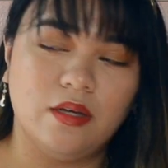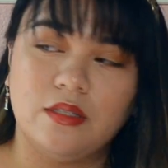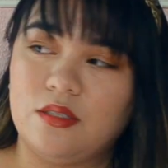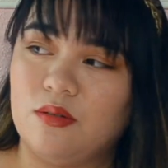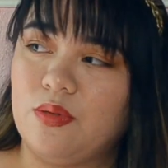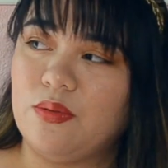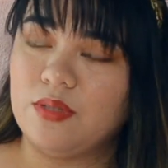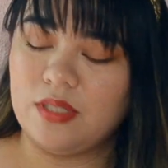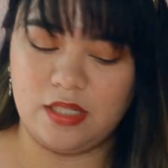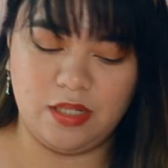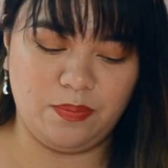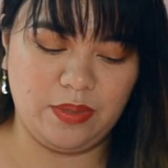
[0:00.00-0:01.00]
So, we were
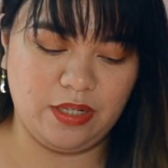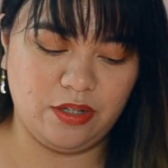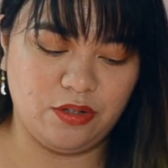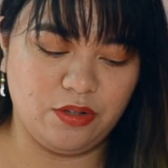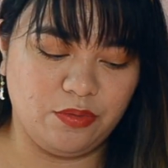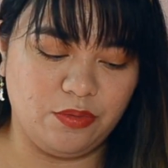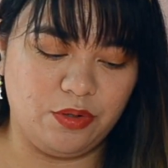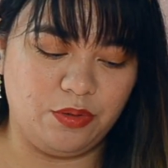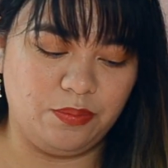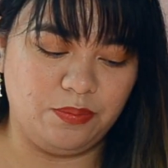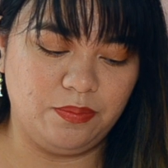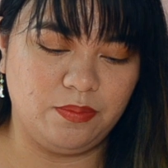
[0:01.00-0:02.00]
sleeping in her
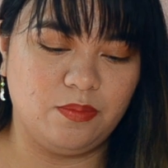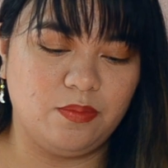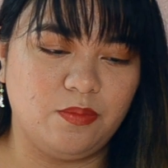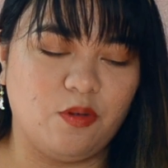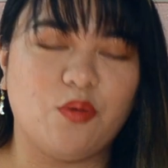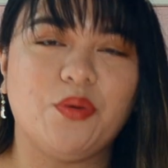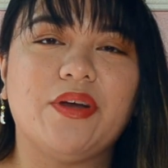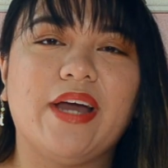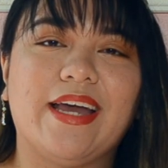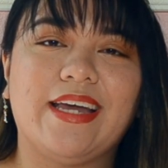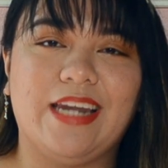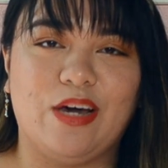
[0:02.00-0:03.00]
room, or we were
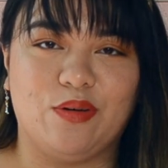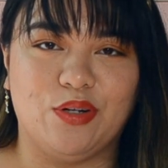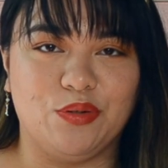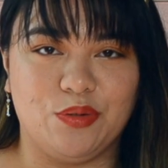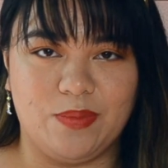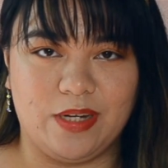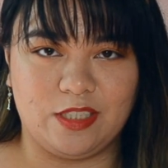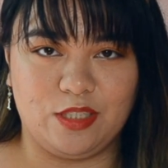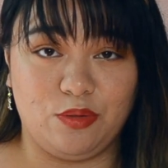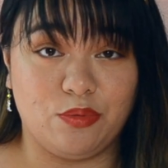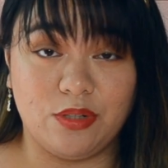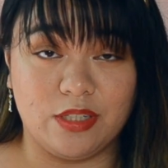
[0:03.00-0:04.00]
hanging out in her room
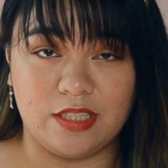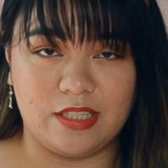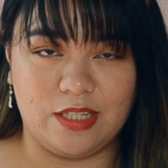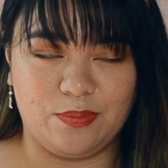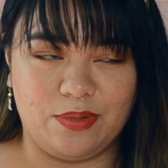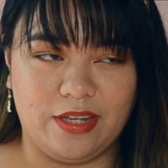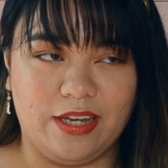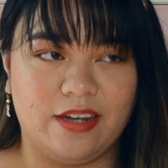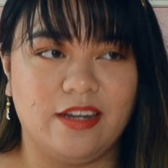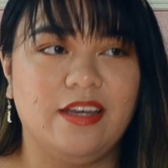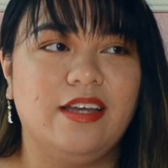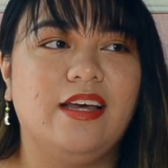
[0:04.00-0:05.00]
actually. We weren't asleep yet.
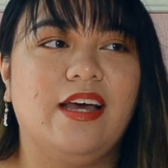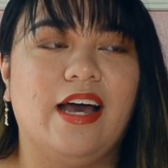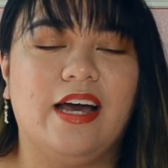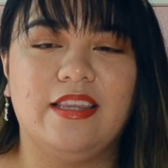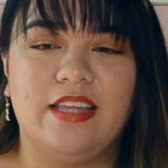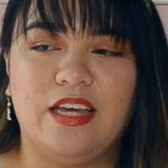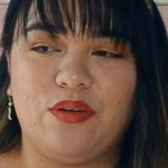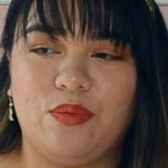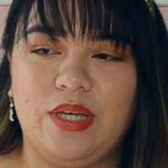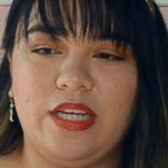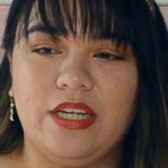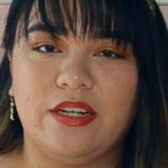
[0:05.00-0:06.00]
And then
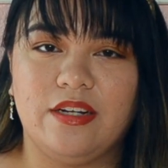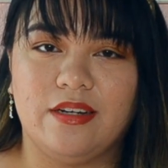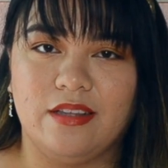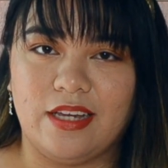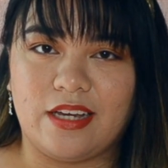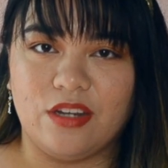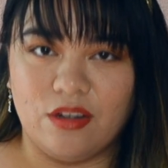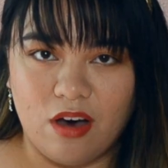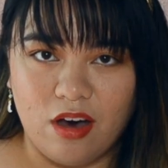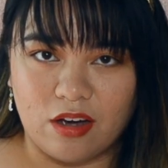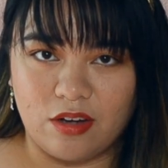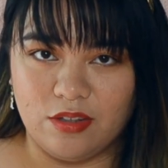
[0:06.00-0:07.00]
we hear like a
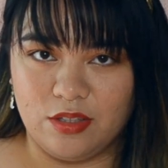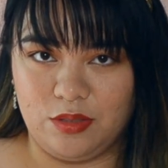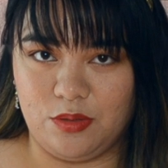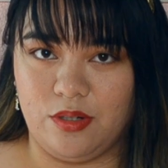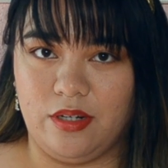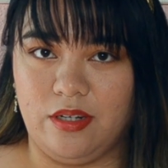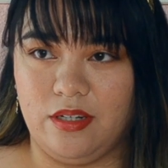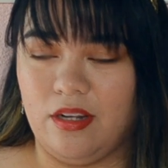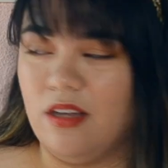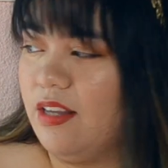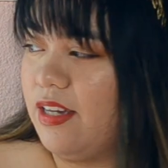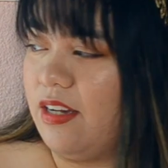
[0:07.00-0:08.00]
knock on the door.
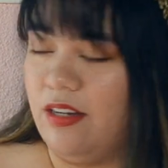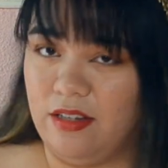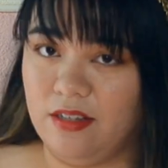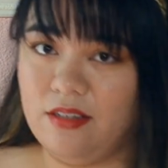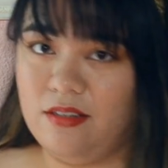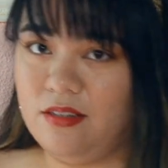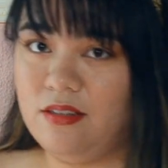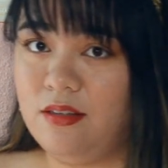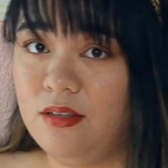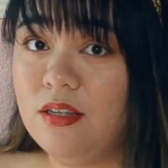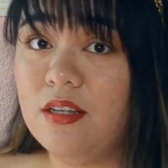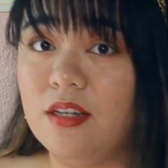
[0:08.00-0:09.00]
Not like a
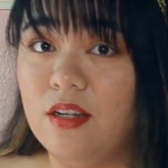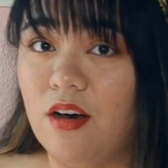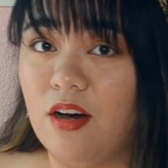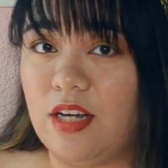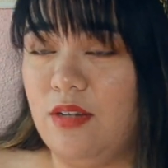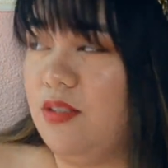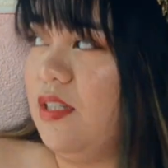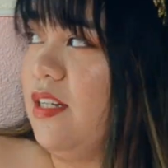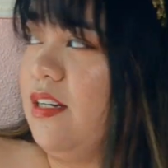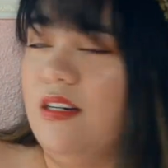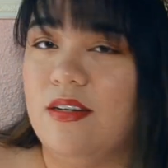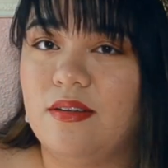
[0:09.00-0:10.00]
knock. It was like
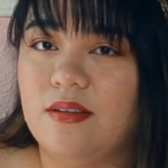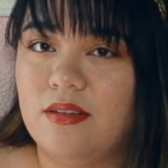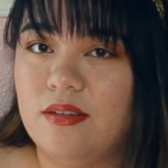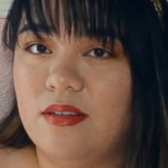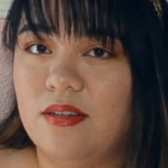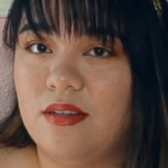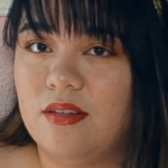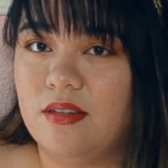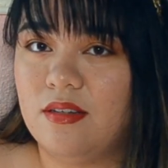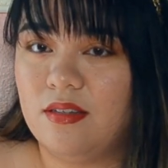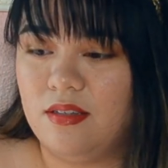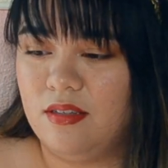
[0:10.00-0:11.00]
a,
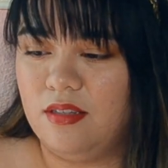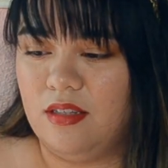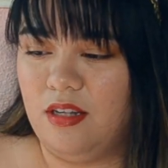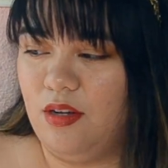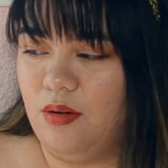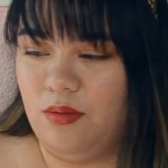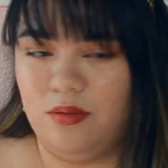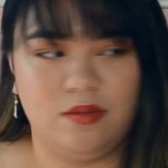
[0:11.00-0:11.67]
no.